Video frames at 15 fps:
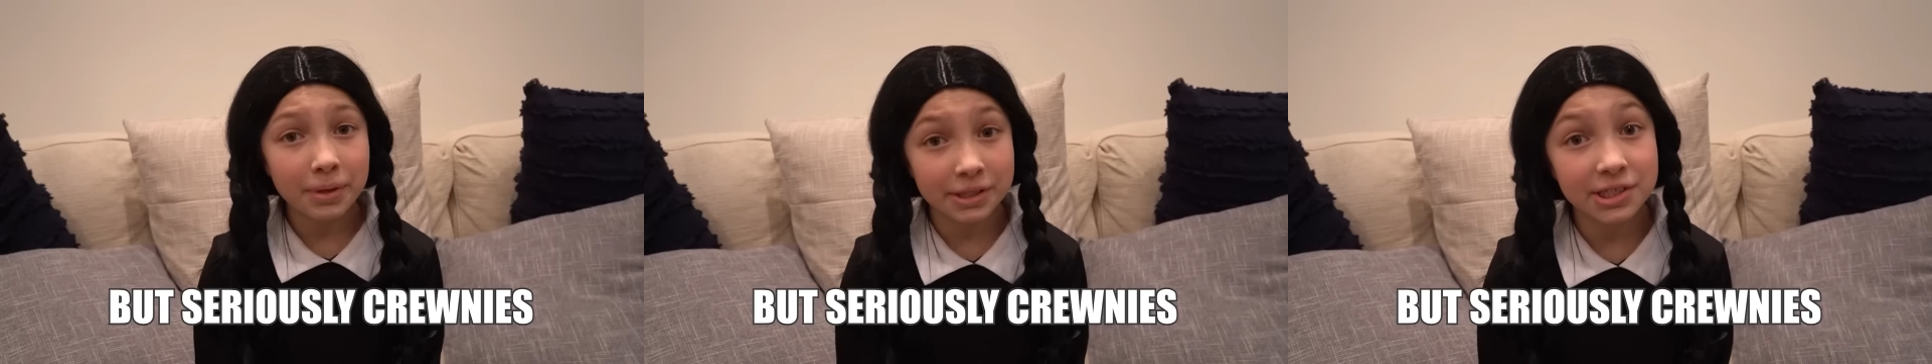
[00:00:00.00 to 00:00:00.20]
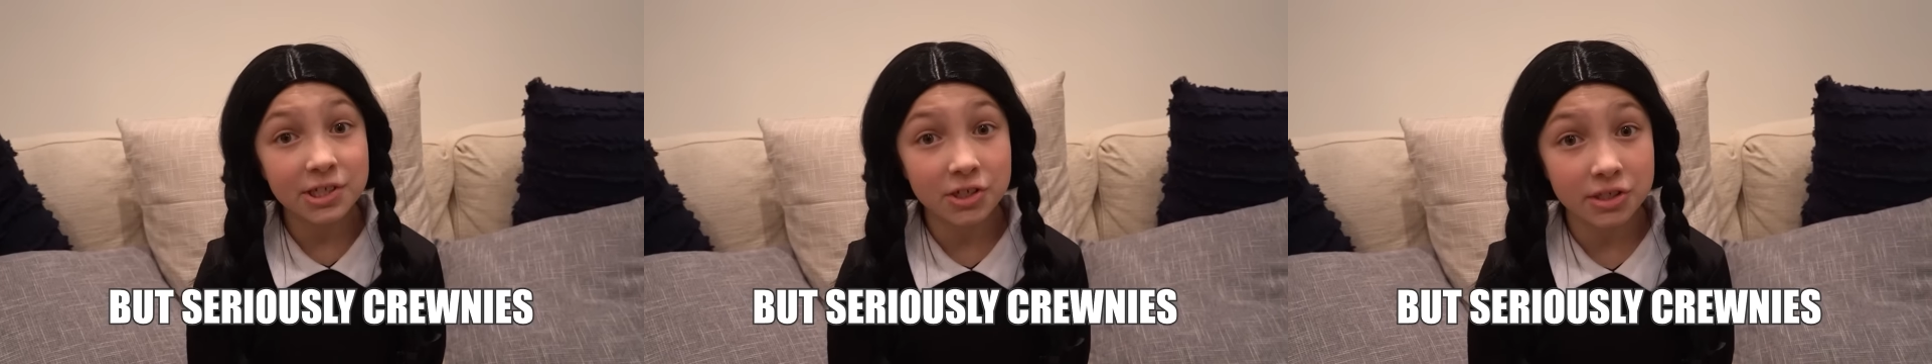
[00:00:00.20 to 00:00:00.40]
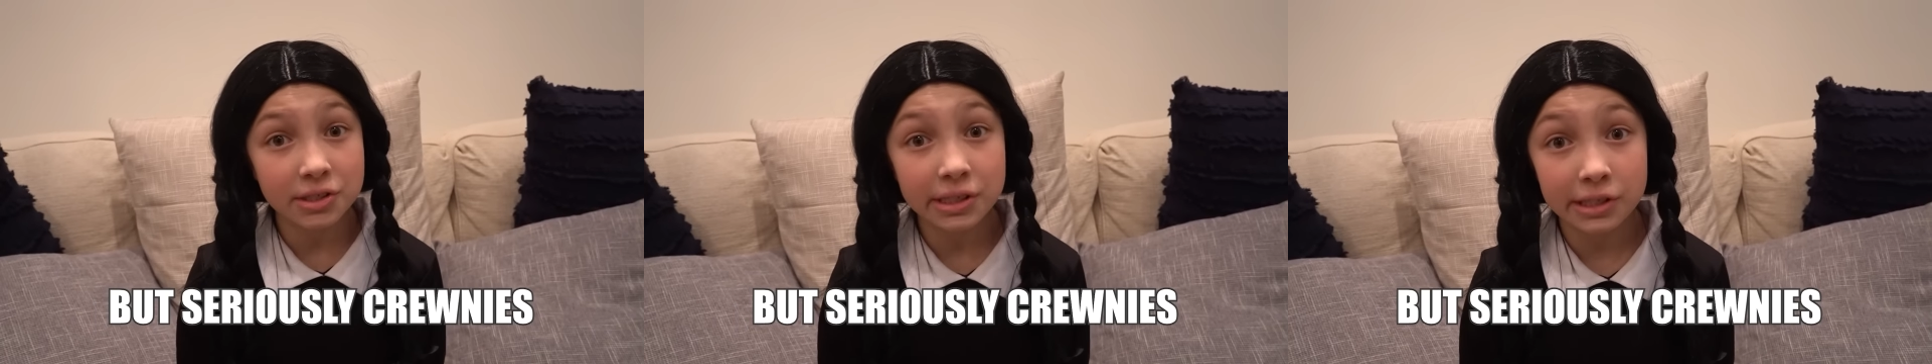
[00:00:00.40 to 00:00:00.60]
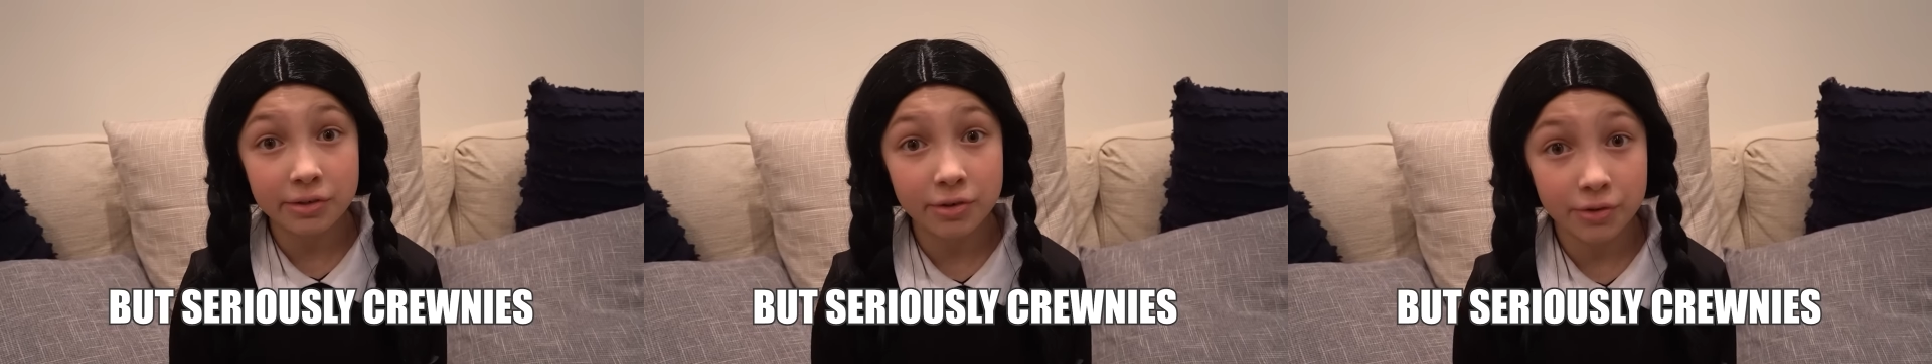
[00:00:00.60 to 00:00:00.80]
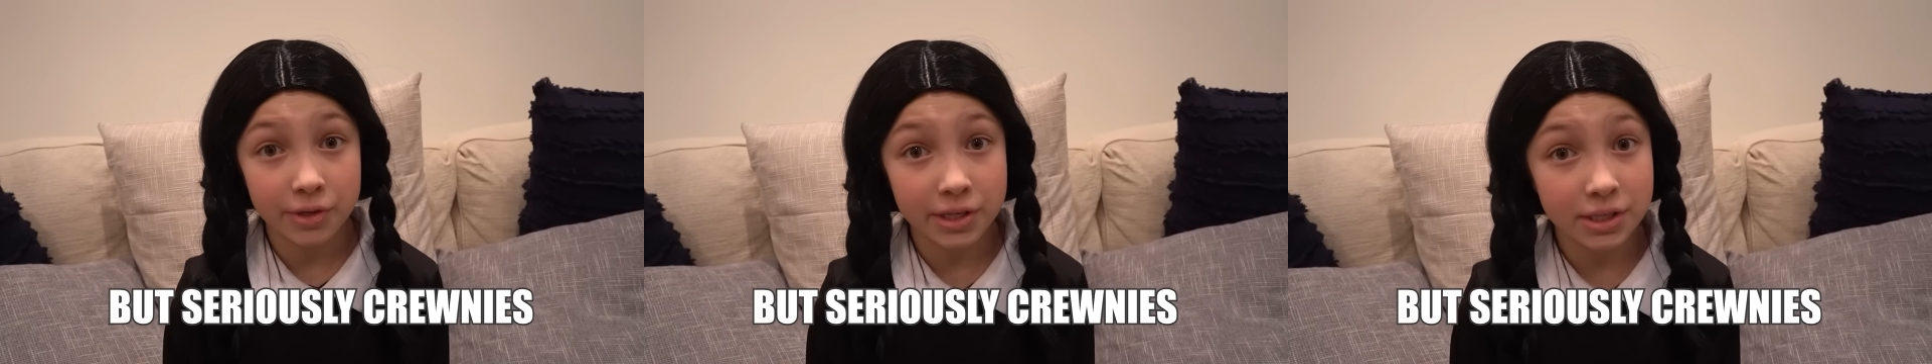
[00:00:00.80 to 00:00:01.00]
But seriously,
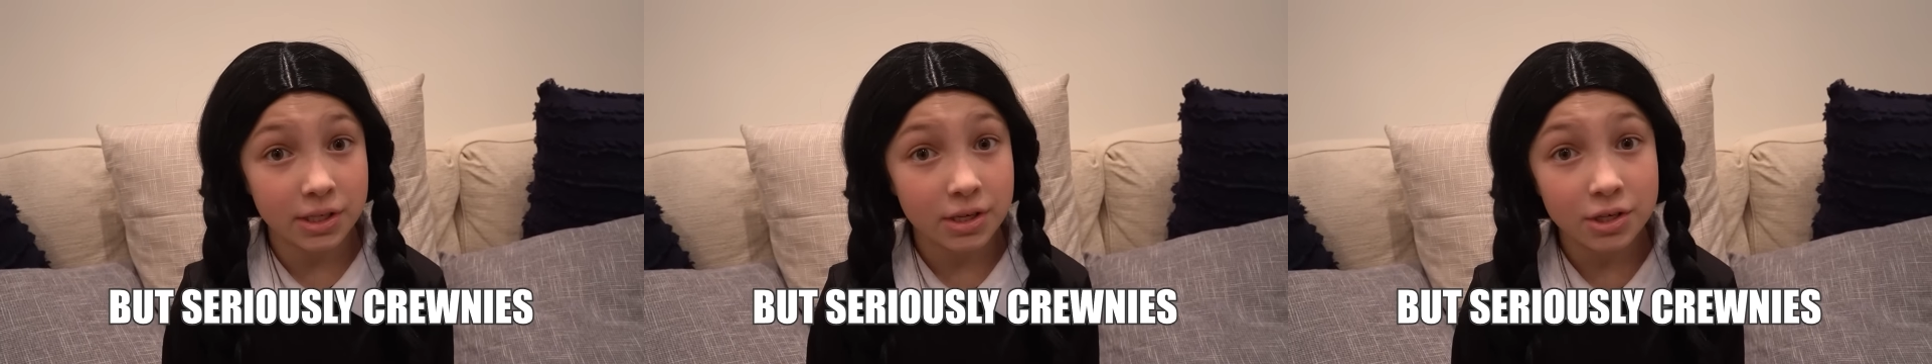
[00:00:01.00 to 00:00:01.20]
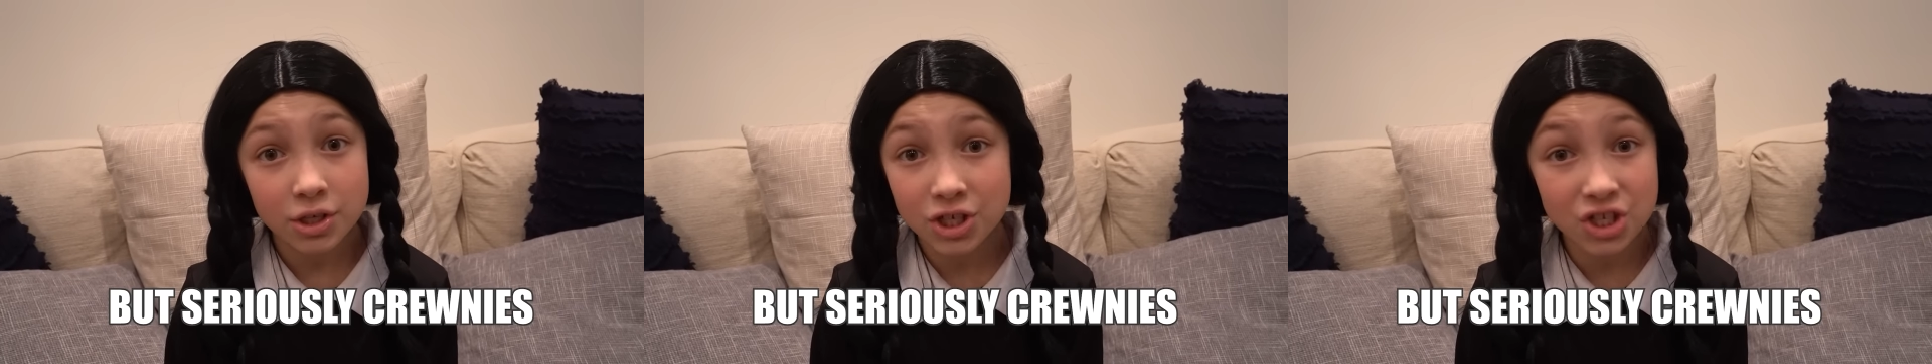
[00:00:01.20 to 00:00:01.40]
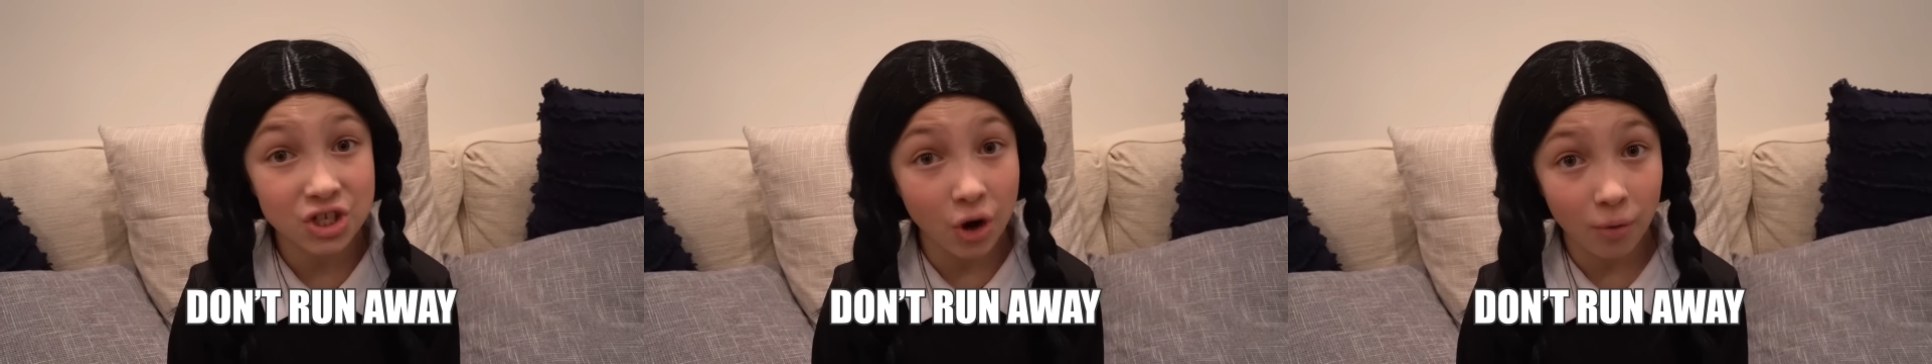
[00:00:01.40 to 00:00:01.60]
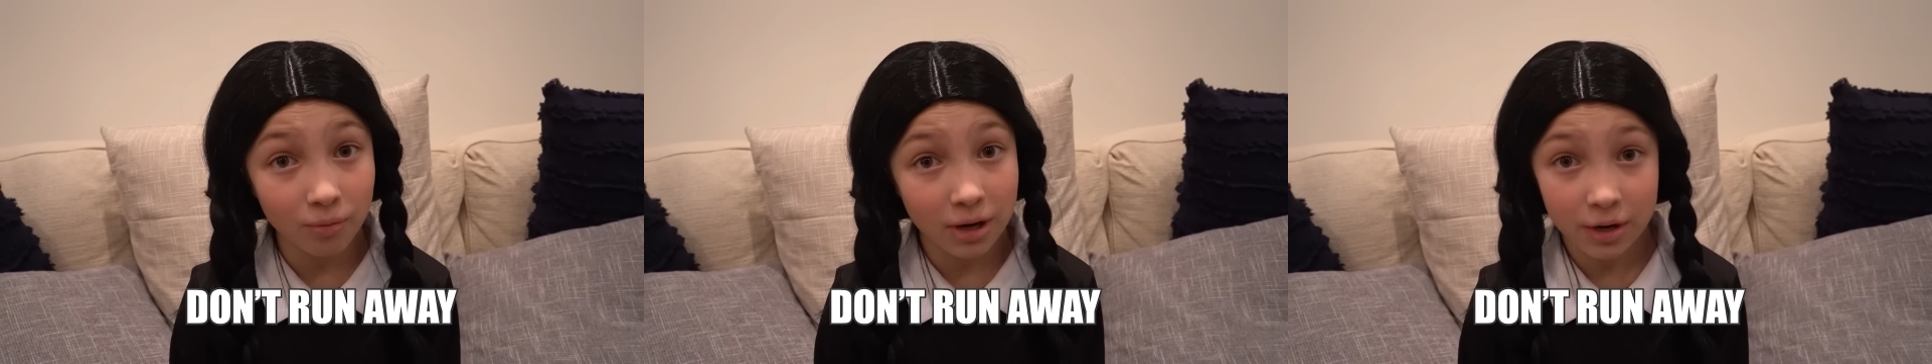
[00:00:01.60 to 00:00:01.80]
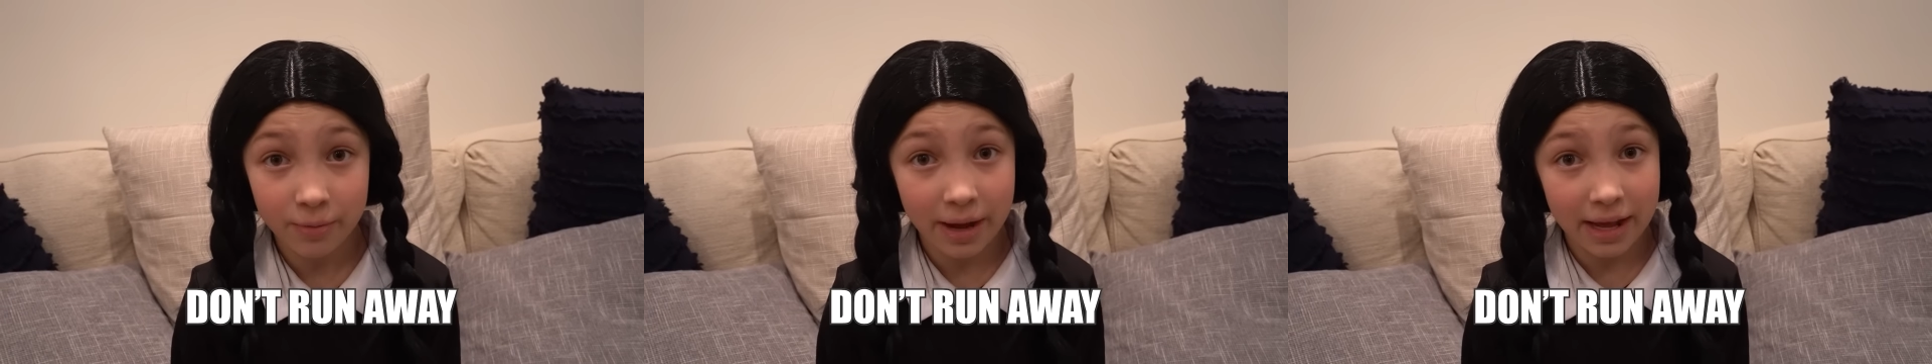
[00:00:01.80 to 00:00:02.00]
Croonies, don't
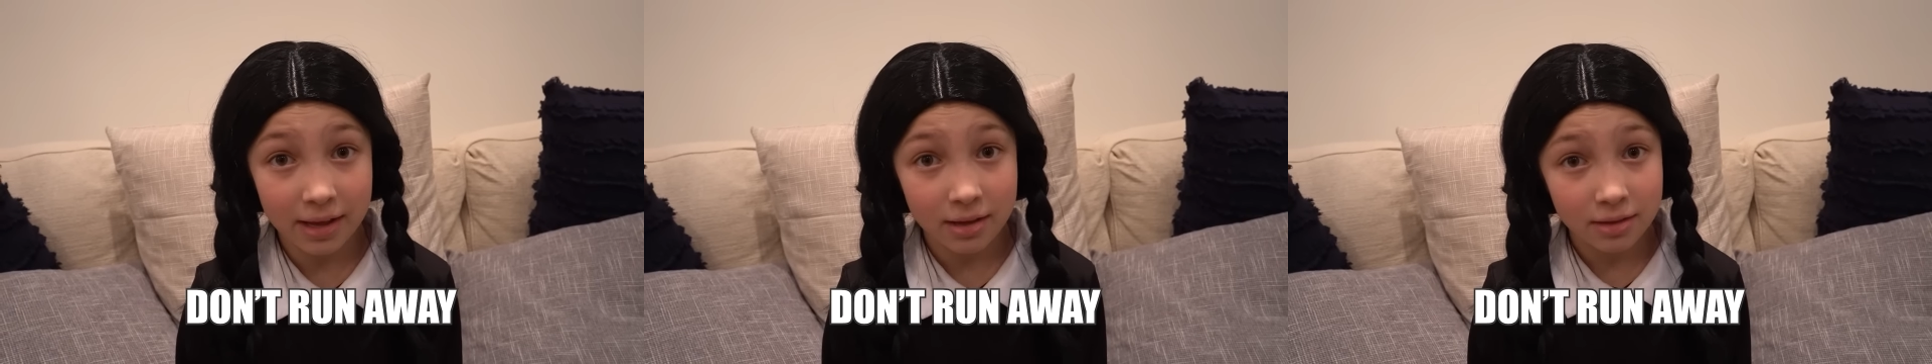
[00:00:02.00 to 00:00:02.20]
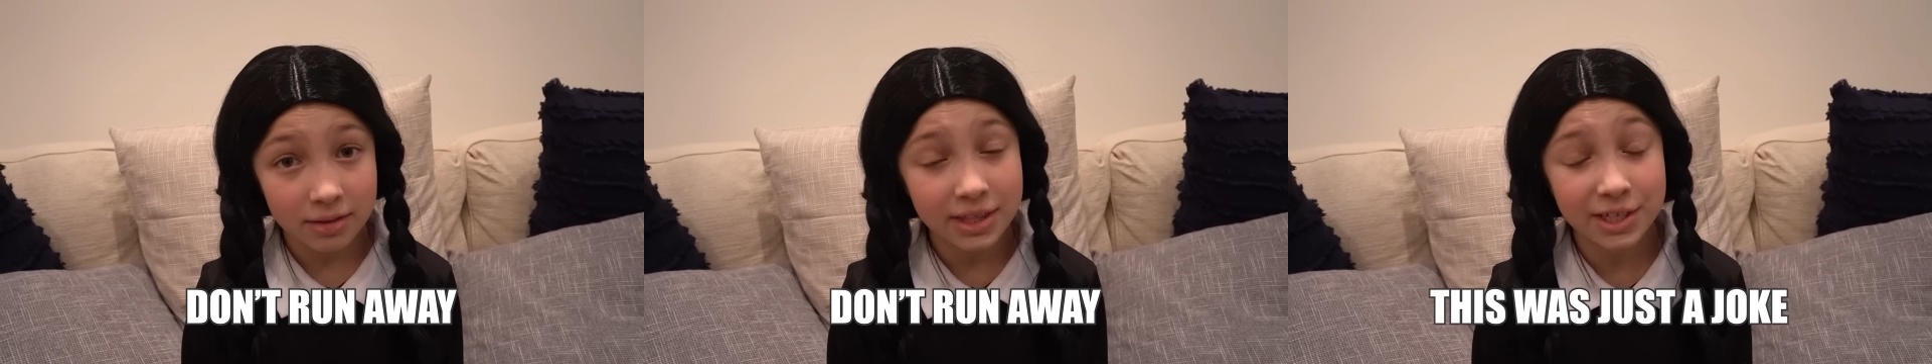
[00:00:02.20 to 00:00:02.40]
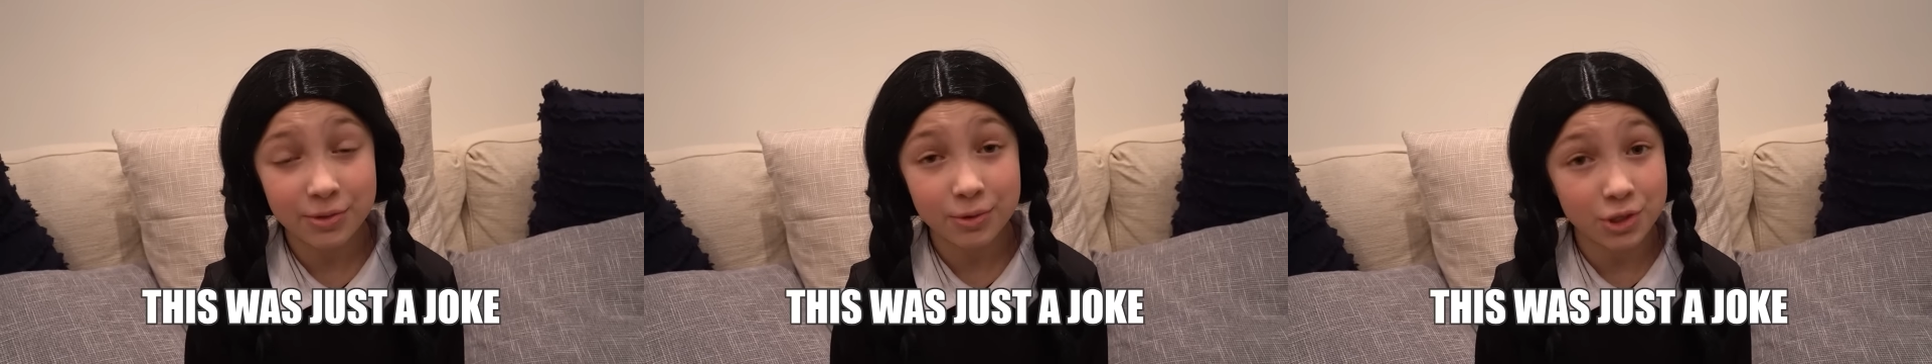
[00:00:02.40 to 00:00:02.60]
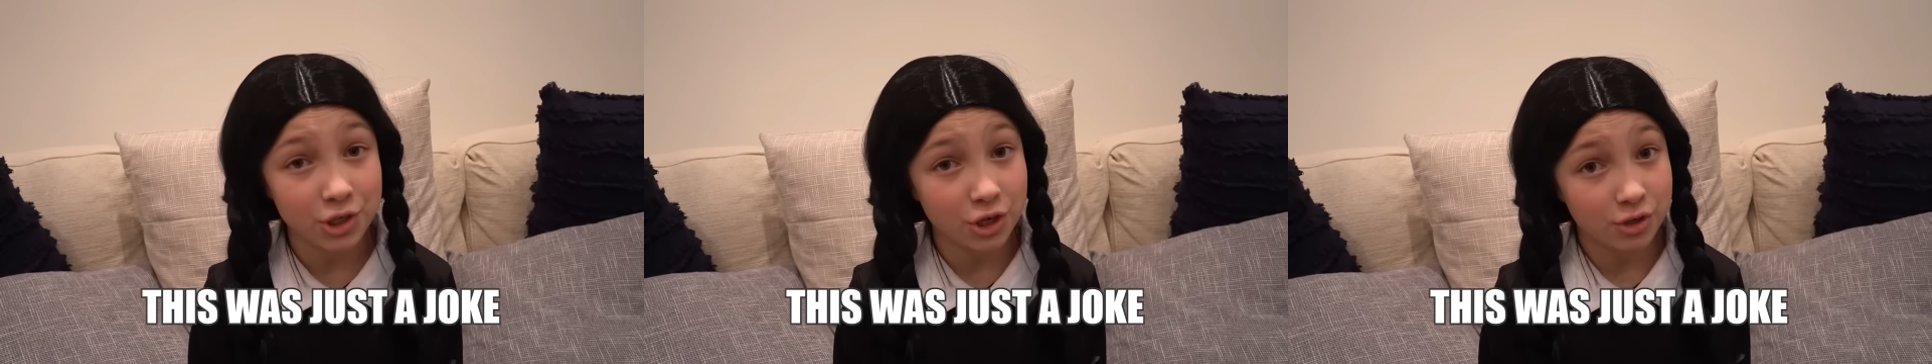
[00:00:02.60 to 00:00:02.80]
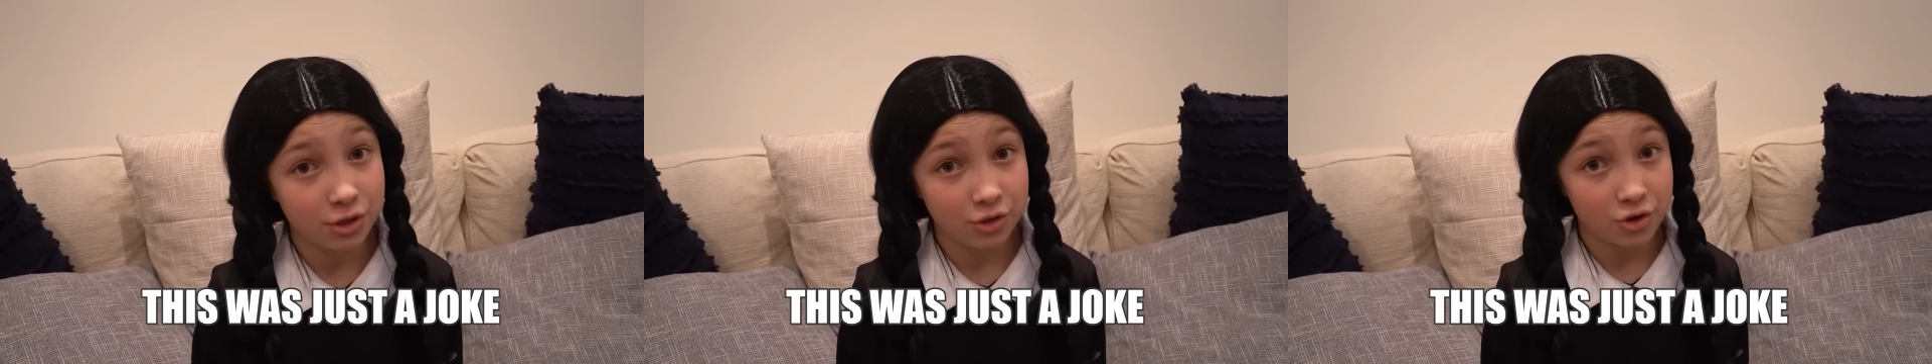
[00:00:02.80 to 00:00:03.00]
run away. This was just a